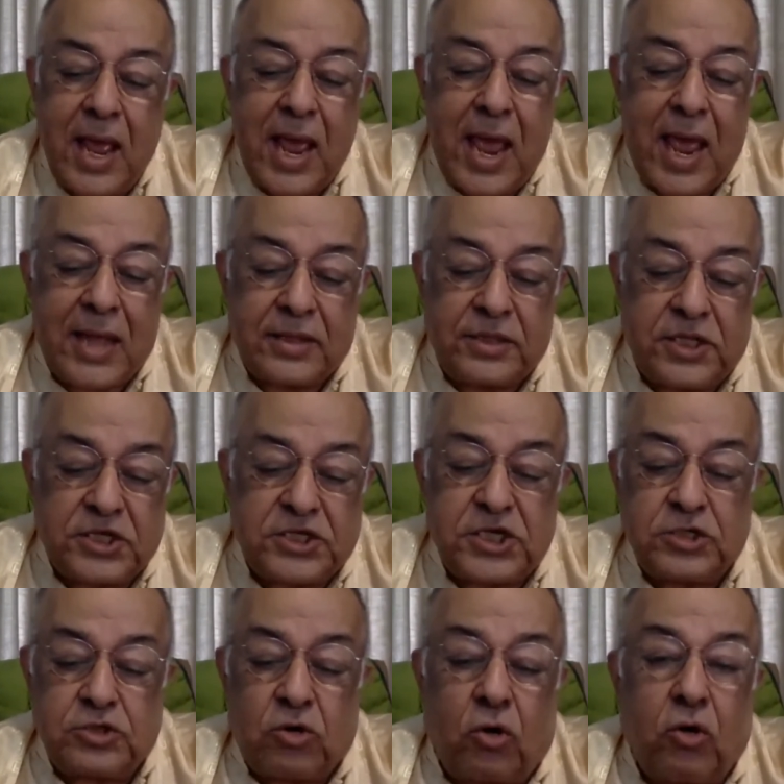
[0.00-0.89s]
And this
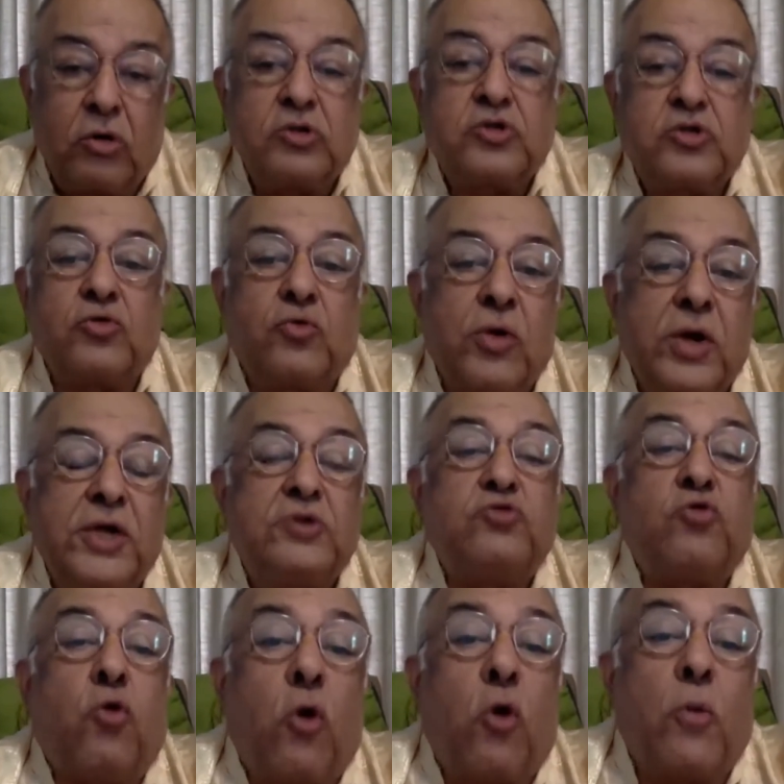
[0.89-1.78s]
is also going
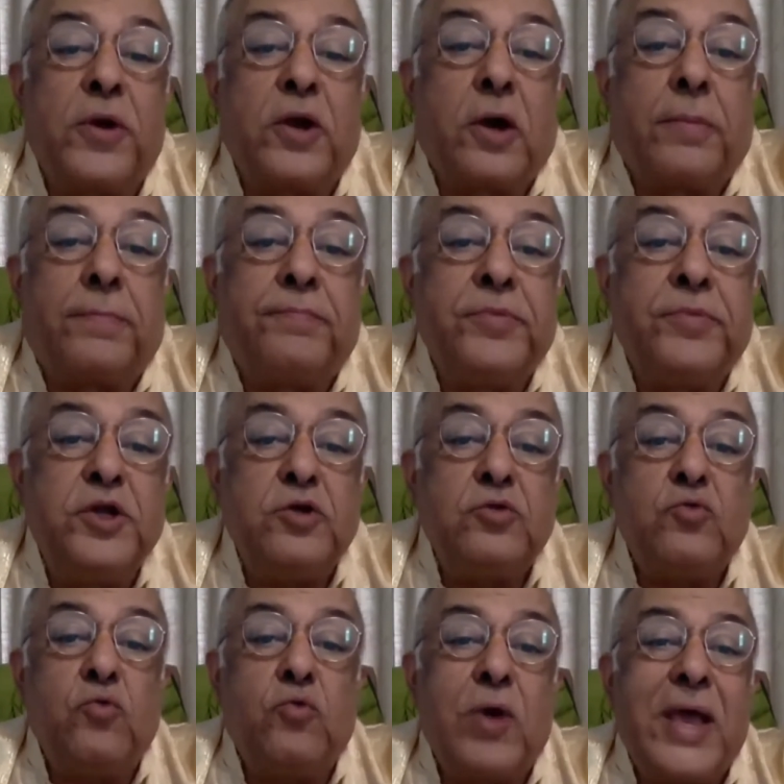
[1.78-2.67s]
to open up
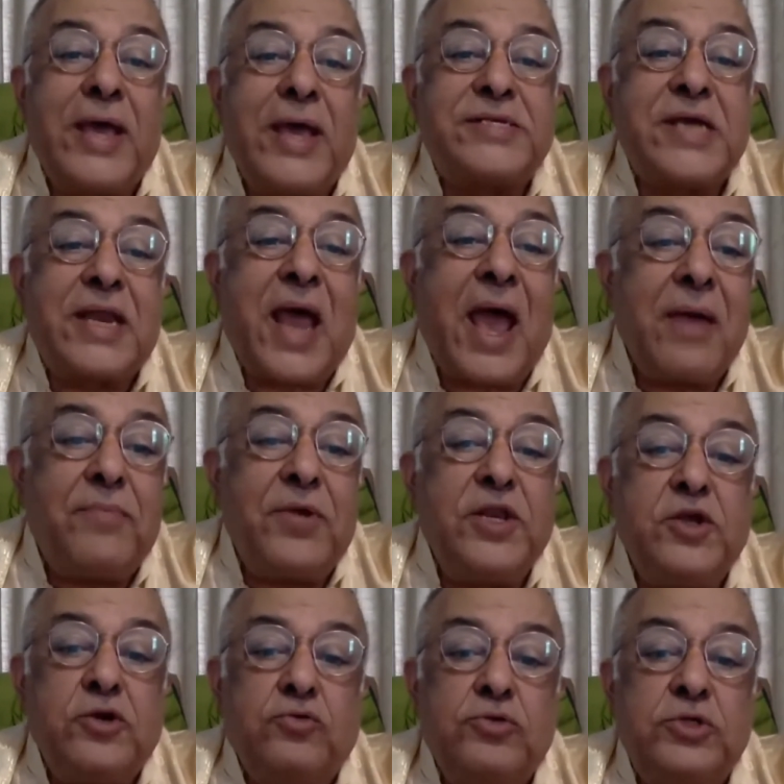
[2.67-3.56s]
new ways and
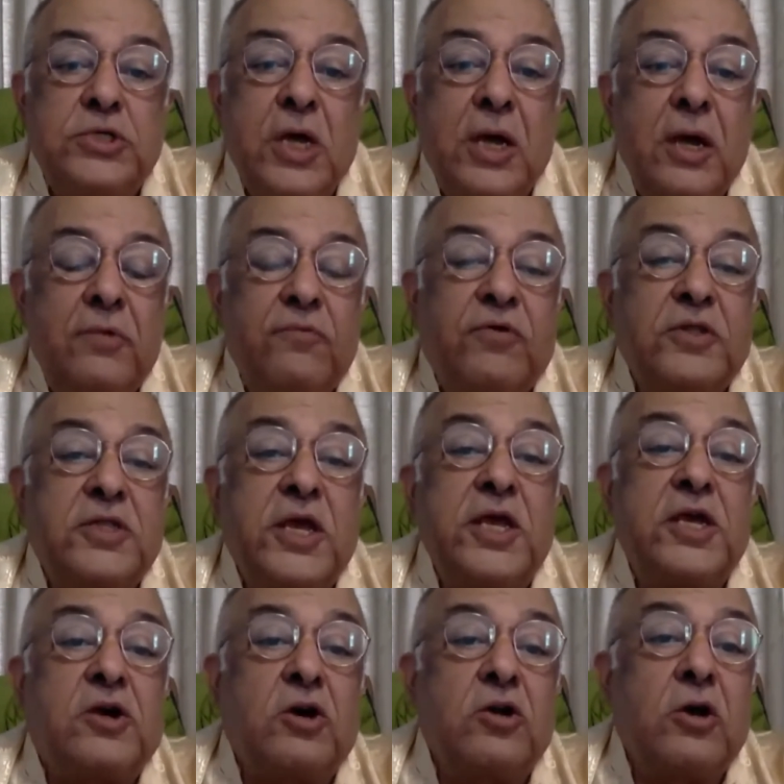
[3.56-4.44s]
avenues for the
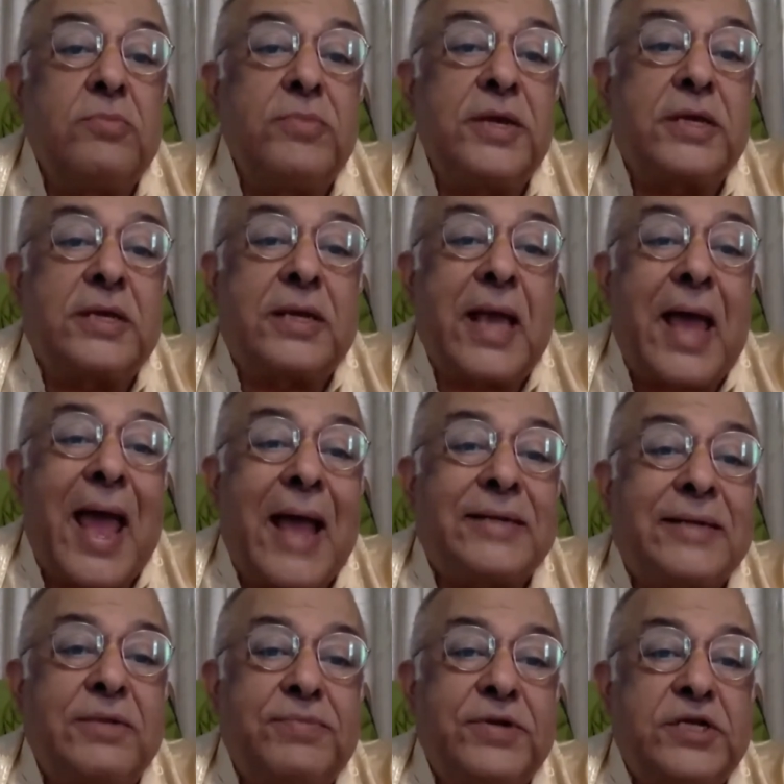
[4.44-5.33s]
economic
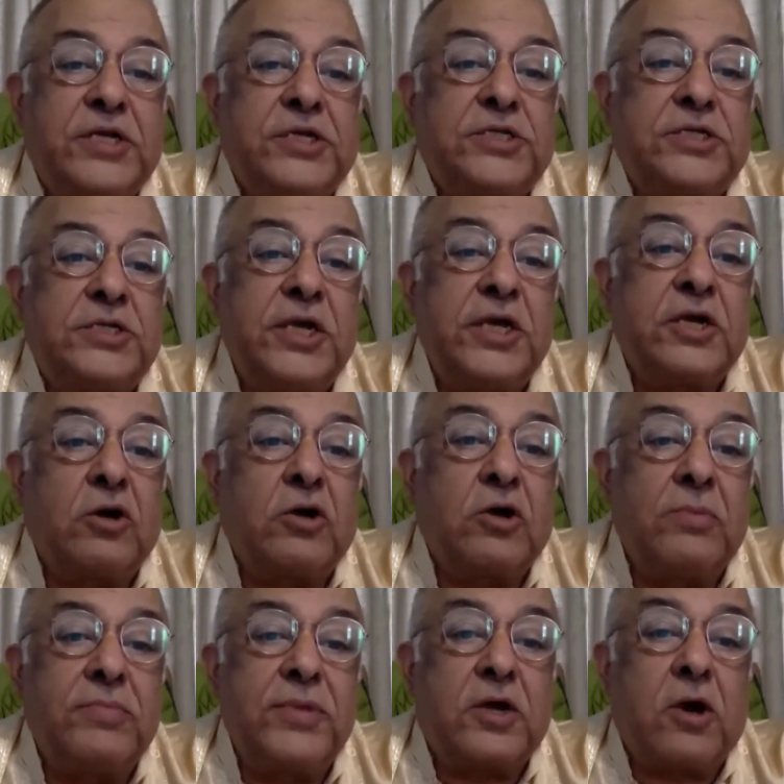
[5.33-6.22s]
activities,
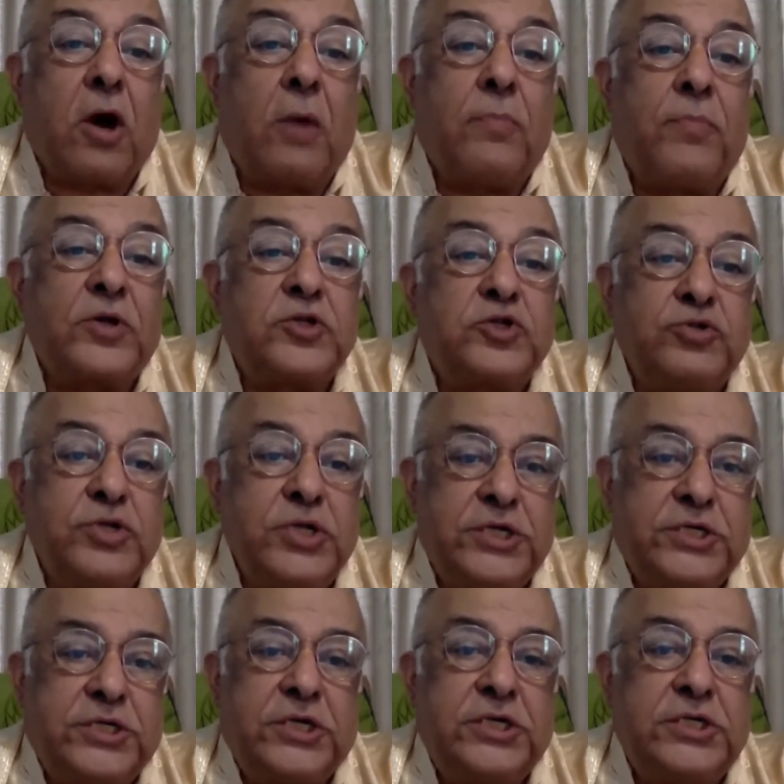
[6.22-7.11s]
economic
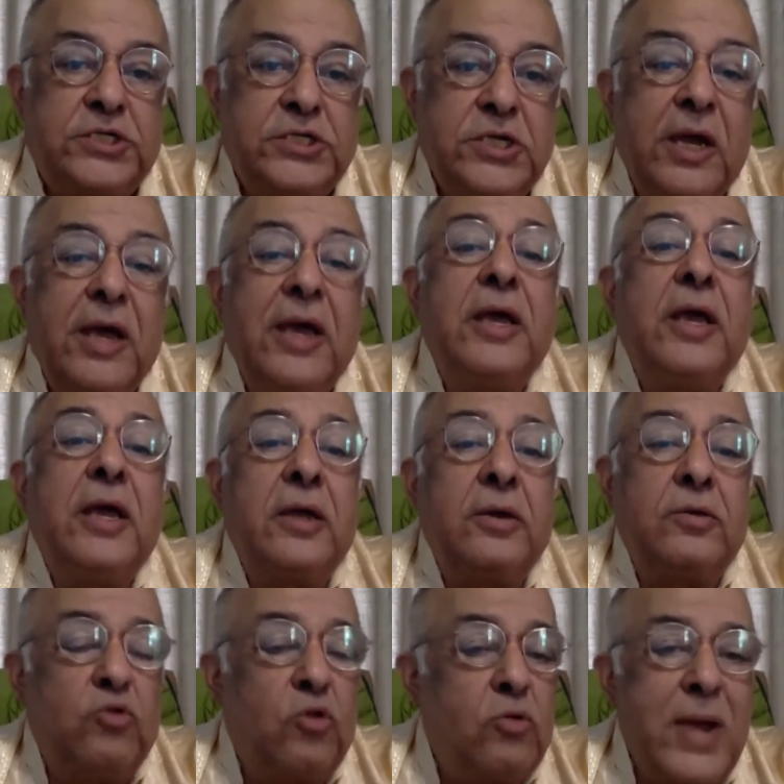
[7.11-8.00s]
opportunities,
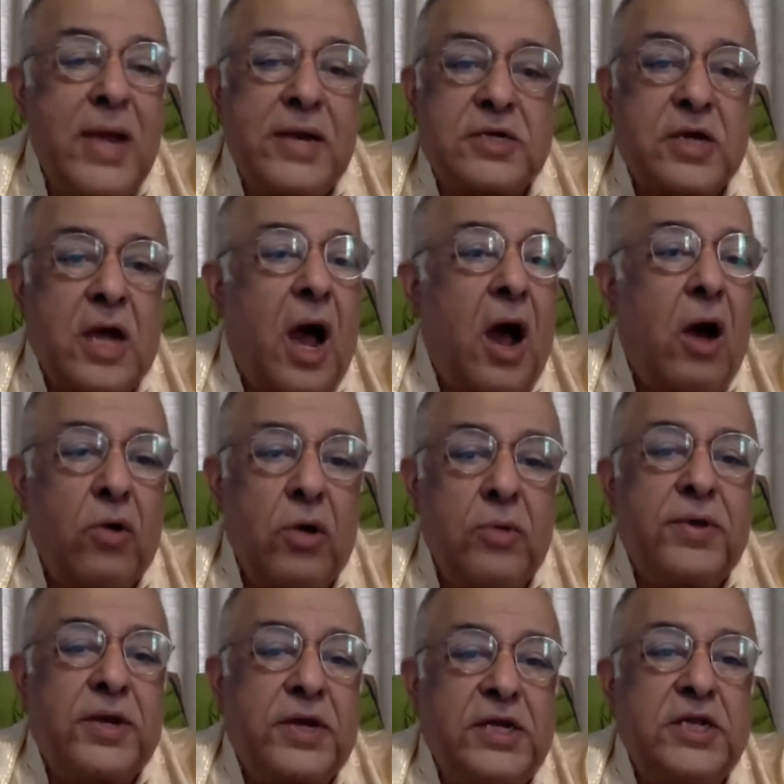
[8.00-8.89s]
no matter
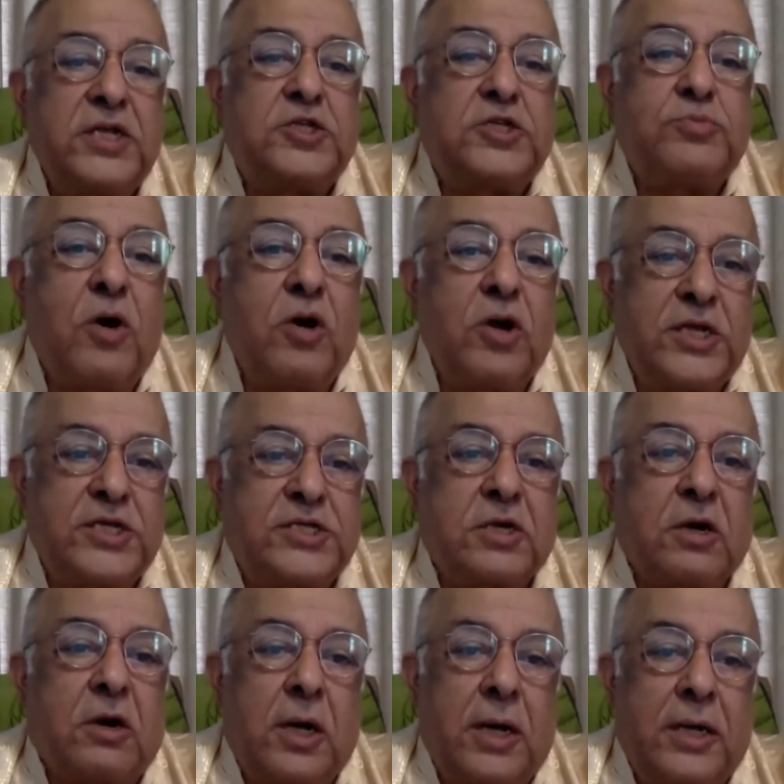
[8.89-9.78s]
however in a small
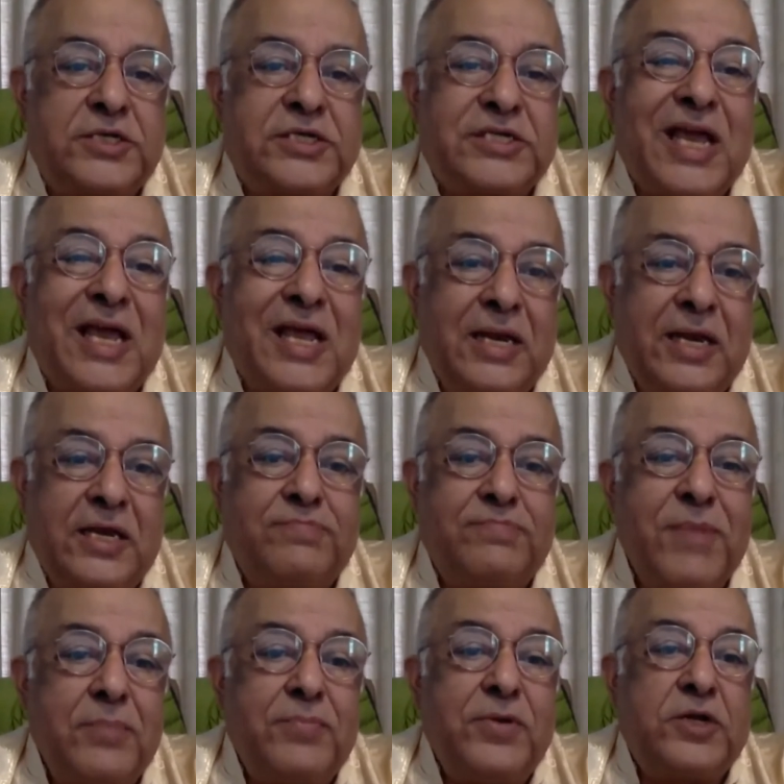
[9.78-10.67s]
scale it
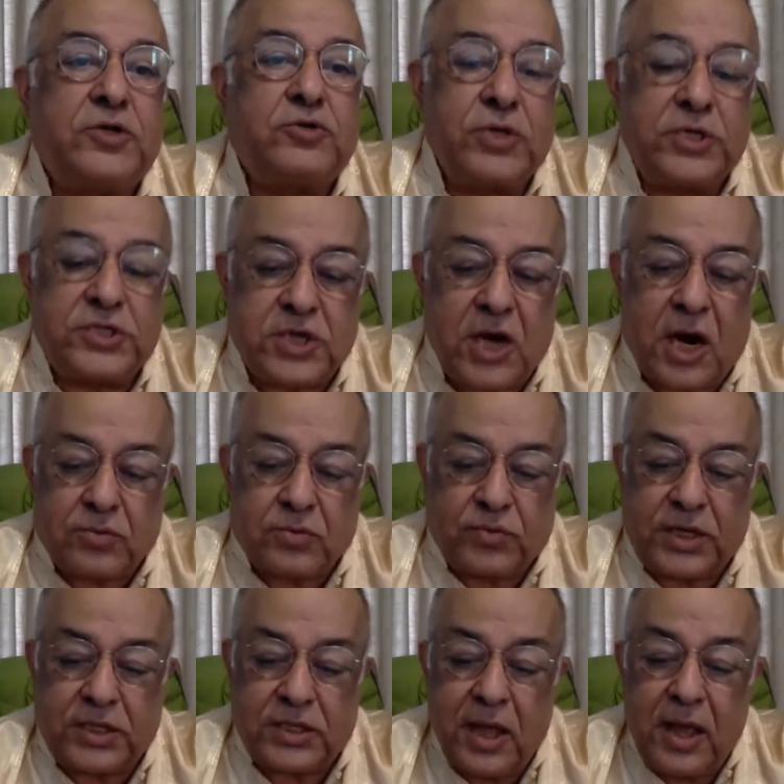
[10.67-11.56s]
may be to start with,